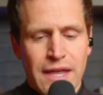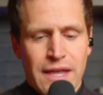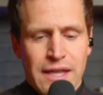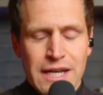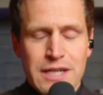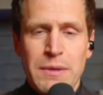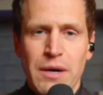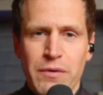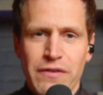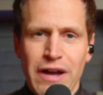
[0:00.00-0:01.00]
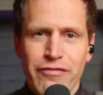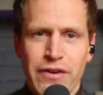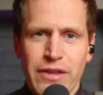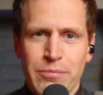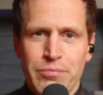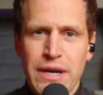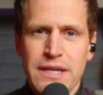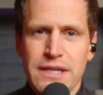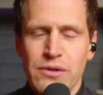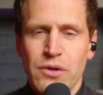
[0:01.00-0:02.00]
thanks be to God. We've got Fr
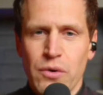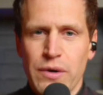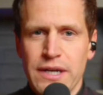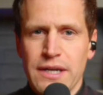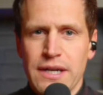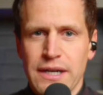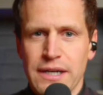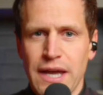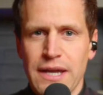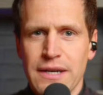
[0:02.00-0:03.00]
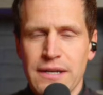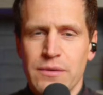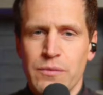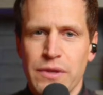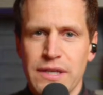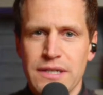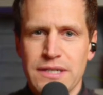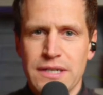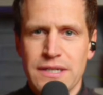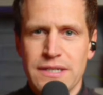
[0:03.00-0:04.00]
Brendan Kilcoyne again with us.
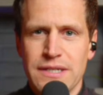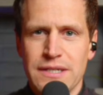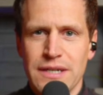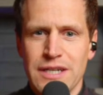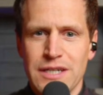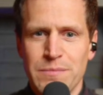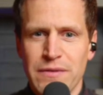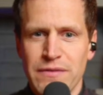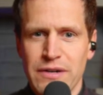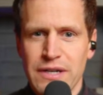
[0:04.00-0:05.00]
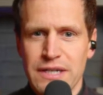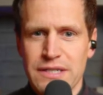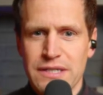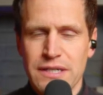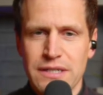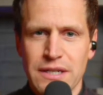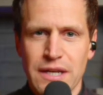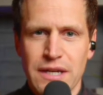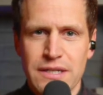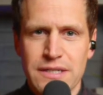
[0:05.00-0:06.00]
He's been very consistent in
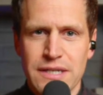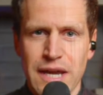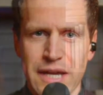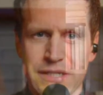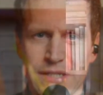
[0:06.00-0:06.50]
his yes.